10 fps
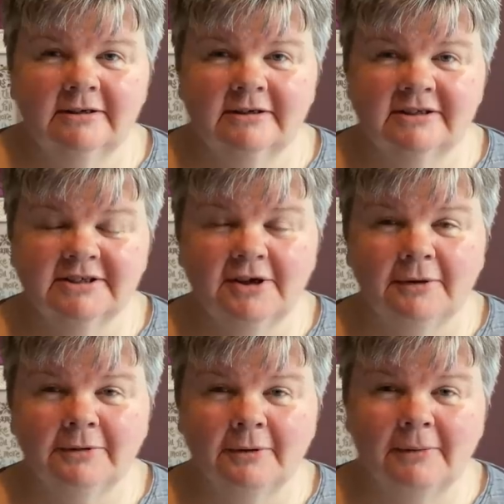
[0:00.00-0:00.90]

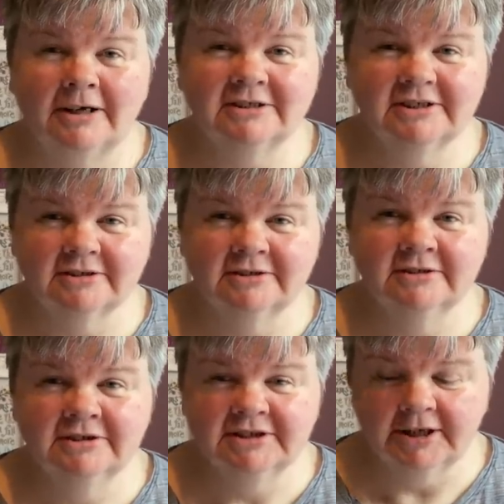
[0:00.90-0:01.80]
So, well
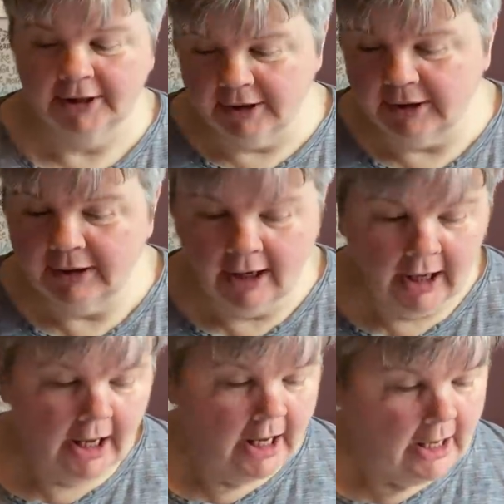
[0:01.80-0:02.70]
done to
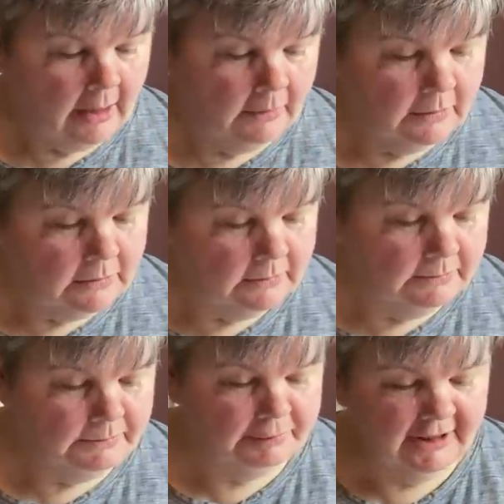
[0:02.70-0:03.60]

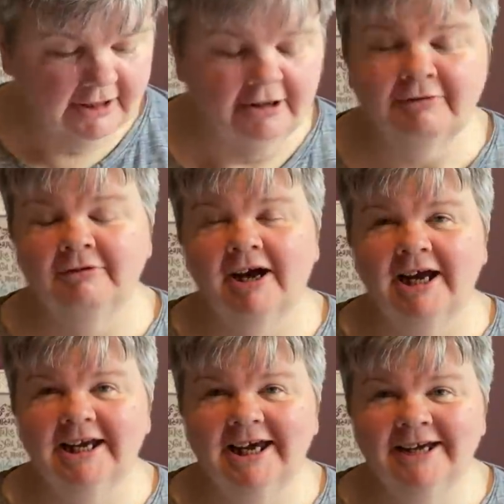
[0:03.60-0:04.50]
Brit Girl
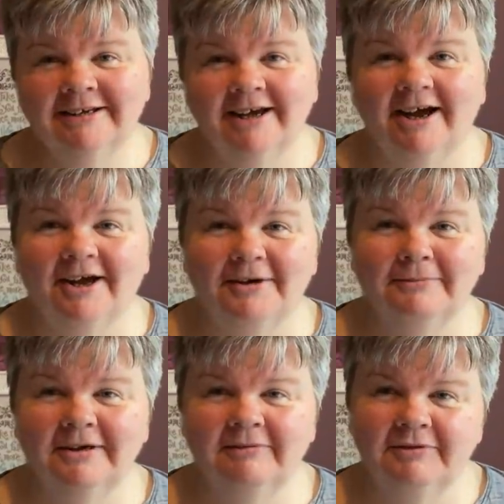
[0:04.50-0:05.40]
Friday.
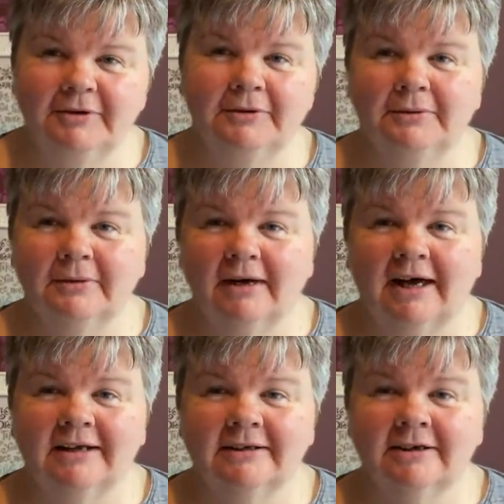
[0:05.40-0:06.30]
If you
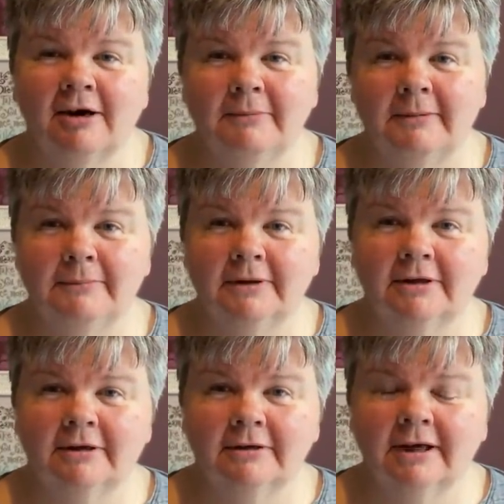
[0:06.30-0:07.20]
add a comment
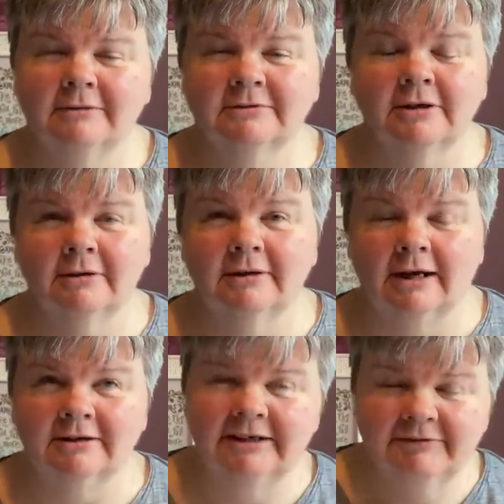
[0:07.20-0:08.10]
below,
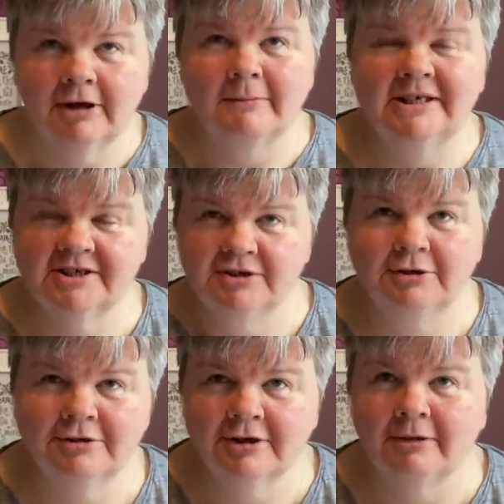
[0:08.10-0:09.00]
I'll leave a comment on
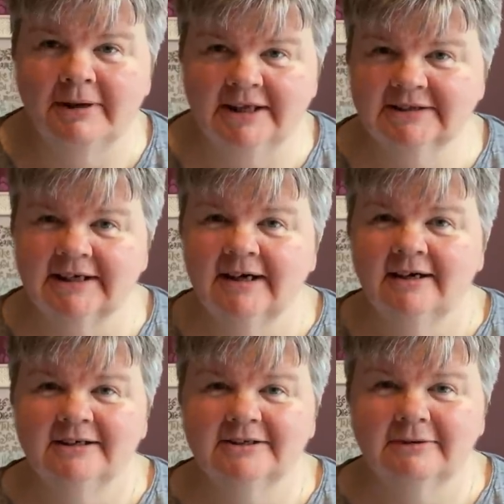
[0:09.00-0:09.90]
your comment.
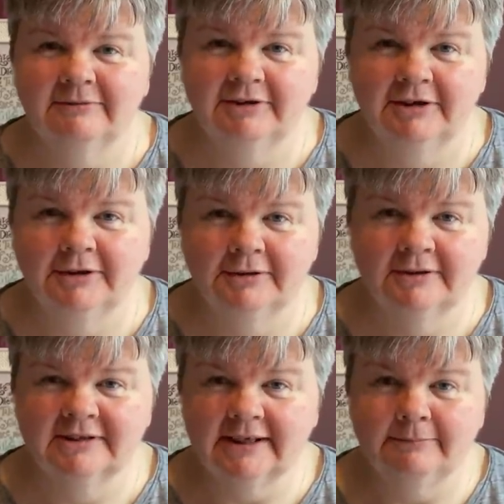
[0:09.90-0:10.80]
So if you
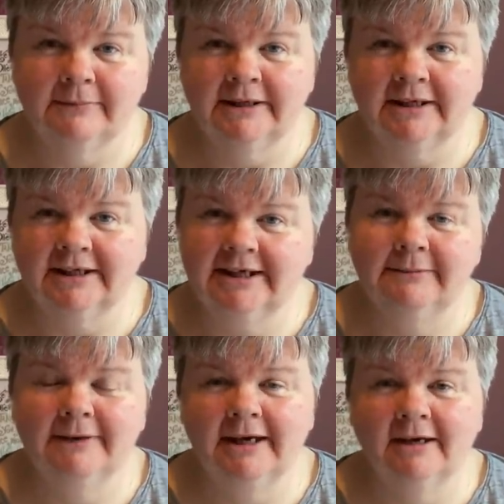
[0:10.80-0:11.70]
send me an
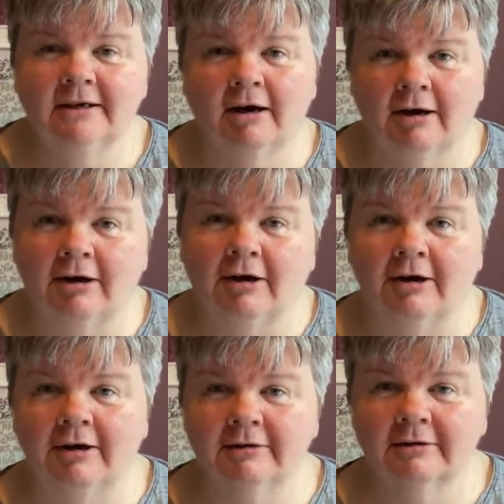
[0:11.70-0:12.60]
email
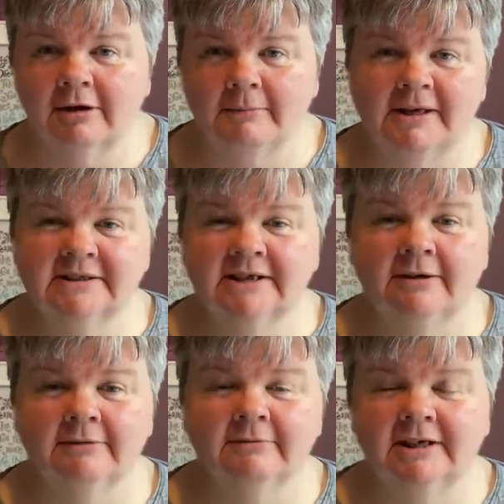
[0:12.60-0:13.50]
or comment
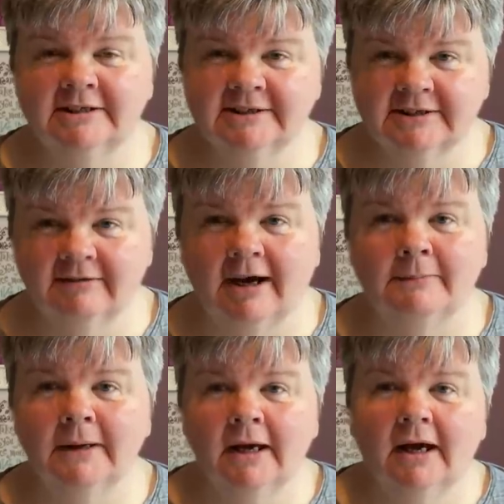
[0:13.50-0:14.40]
on
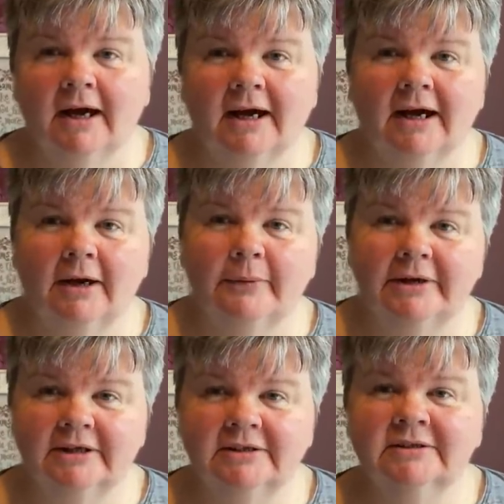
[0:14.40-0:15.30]
Instagram, I
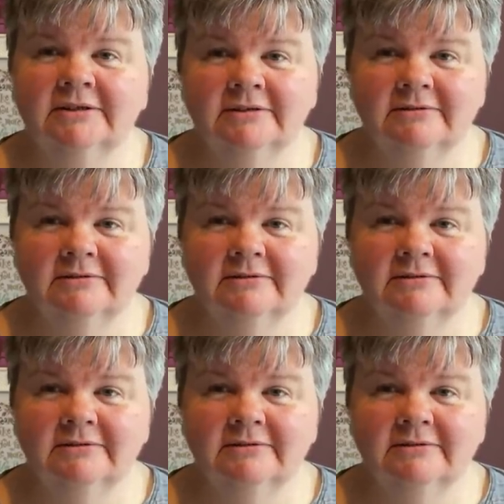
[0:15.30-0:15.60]
will